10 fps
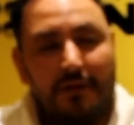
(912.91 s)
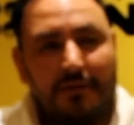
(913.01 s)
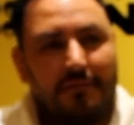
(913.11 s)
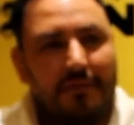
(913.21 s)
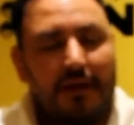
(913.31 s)

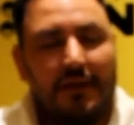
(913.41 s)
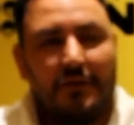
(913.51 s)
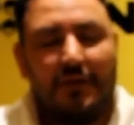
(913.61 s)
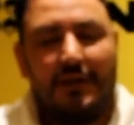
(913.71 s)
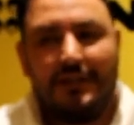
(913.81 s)
No, I just
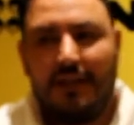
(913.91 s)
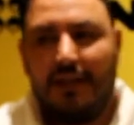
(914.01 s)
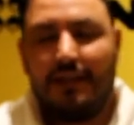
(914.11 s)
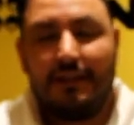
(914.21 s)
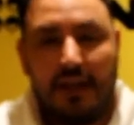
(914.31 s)
want to
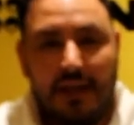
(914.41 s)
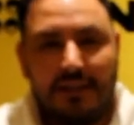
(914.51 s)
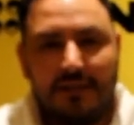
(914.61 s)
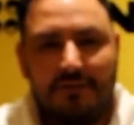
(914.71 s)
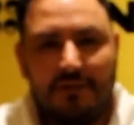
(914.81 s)
say
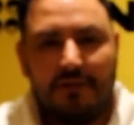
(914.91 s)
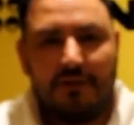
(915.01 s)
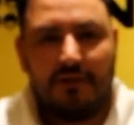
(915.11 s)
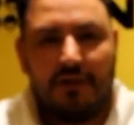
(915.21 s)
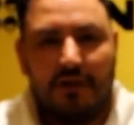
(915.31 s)
thanks
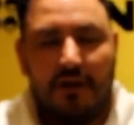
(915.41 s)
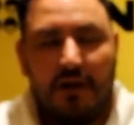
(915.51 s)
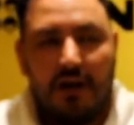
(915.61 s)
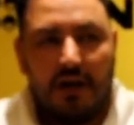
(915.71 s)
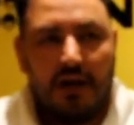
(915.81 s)
for
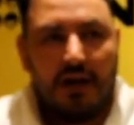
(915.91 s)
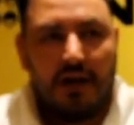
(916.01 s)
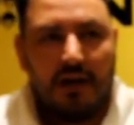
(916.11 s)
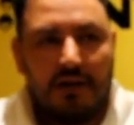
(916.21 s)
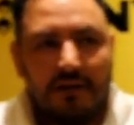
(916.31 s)

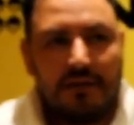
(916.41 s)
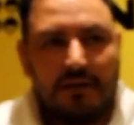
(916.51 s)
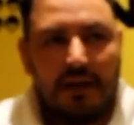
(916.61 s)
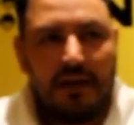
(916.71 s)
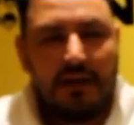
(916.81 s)

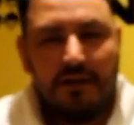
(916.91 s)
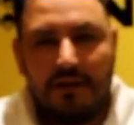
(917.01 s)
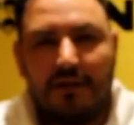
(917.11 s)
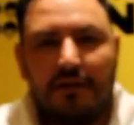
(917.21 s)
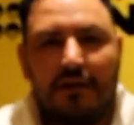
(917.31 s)
take a
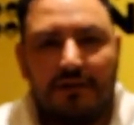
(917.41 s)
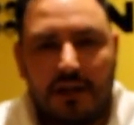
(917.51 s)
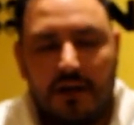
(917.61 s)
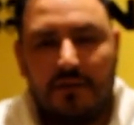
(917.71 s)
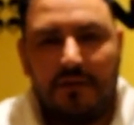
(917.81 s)
look on our
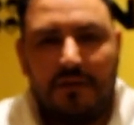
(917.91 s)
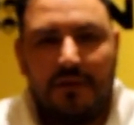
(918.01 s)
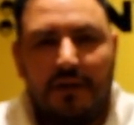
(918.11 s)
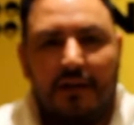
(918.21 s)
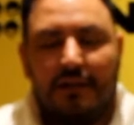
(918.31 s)
town,
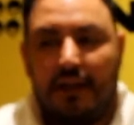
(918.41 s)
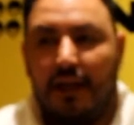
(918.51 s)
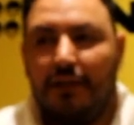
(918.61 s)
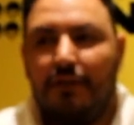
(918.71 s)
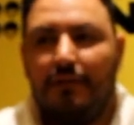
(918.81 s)

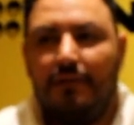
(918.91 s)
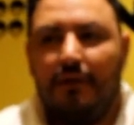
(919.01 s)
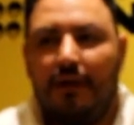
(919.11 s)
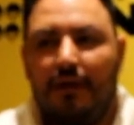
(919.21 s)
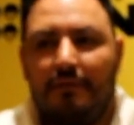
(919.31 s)
take
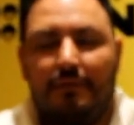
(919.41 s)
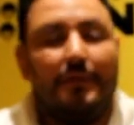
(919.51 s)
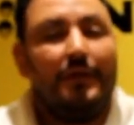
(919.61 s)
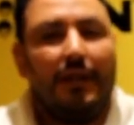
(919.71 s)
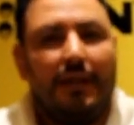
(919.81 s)
to
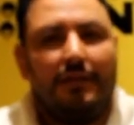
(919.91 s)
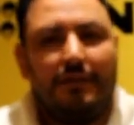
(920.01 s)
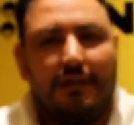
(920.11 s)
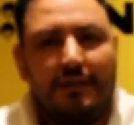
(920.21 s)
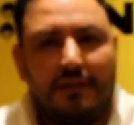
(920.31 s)
put
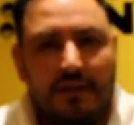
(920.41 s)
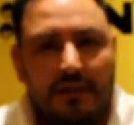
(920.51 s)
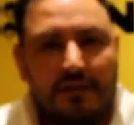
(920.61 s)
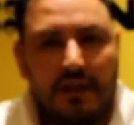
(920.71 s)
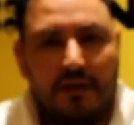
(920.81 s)
interest in
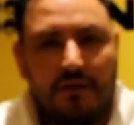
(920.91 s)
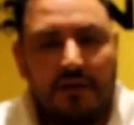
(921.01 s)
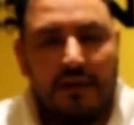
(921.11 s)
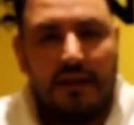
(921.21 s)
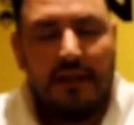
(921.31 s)
our
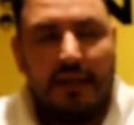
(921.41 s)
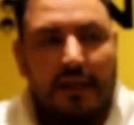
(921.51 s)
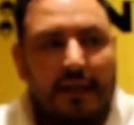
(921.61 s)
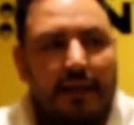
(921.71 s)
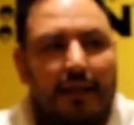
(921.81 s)
town,
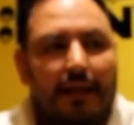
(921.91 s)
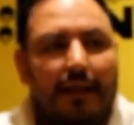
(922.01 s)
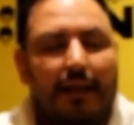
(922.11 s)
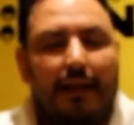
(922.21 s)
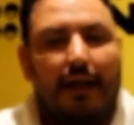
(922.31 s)

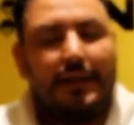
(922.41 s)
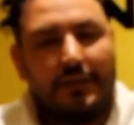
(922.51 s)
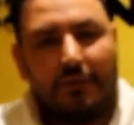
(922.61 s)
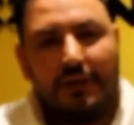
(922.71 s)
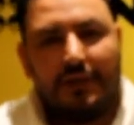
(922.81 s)
and I
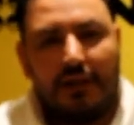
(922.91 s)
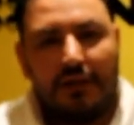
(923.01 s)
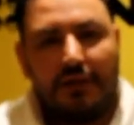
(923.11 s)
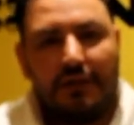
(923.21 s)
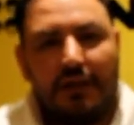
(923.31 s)
just want to
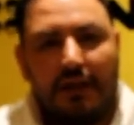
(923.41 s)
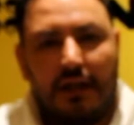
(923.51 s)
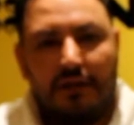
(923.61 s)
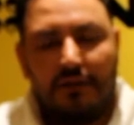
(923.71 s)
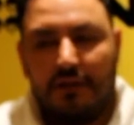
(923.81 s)
tell you that in
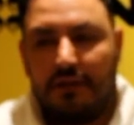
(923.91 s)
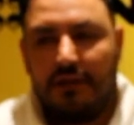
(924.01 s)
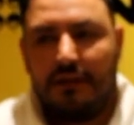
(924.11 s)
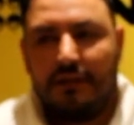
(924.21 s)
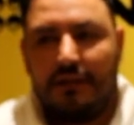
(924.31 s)

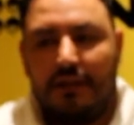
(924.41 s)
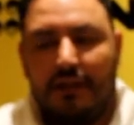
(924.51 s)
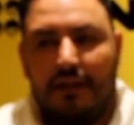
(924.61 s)
Algodones,